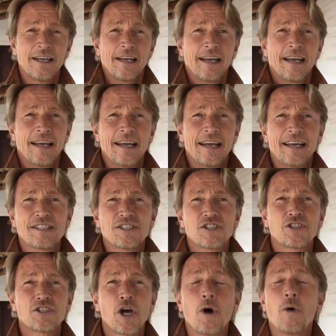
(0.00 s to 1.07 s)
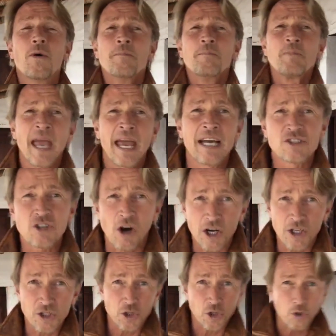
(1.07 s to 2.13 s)
And so, as our
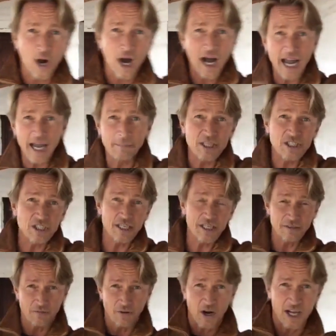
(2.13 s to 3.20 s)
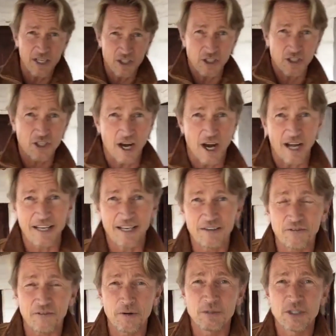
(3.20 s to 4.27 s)
tribe, I see Yvonne just got in
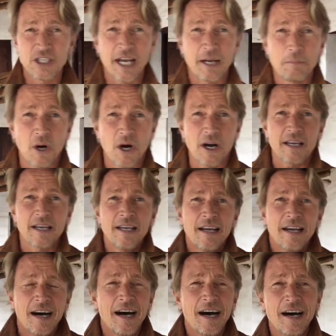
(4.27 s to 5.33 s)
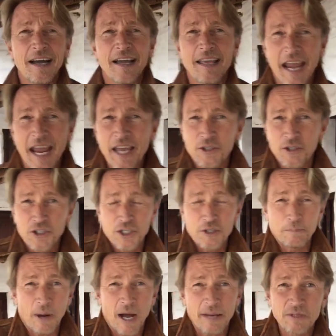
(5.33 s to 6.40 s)
from Denmark. Heather just
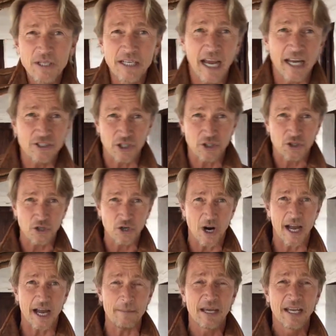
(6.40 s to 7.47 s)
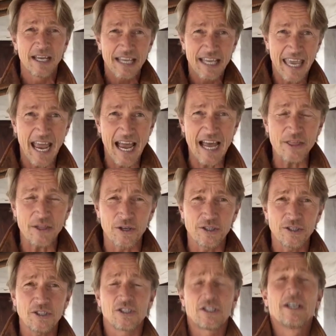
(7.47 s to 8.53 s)
popped in. As our tribe
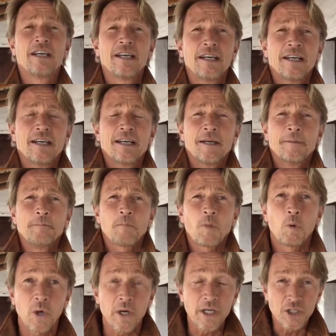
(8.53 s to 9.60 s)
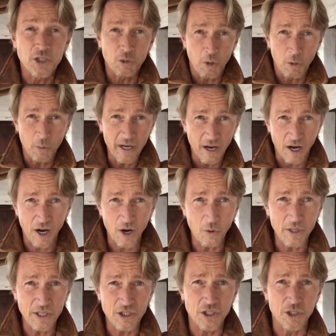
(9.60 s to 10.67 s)
gathers, we're going to do what we
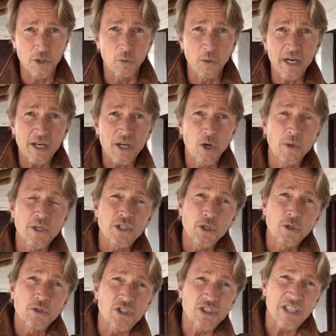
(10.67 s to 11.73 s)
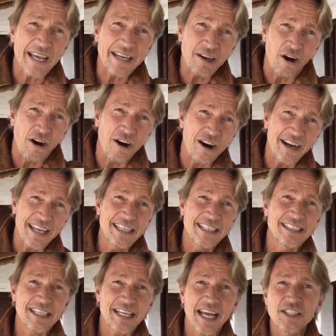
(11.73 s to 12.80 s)
always do. We are going to set our
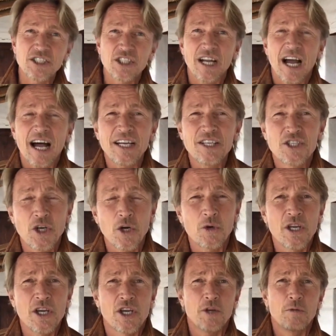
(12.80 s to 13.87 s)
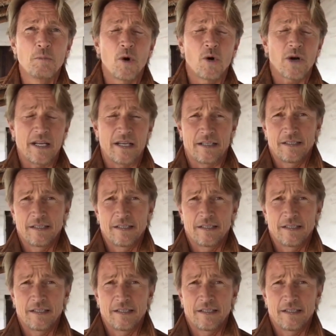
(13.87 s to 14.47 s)
intention. Hi, Jody. Good morning.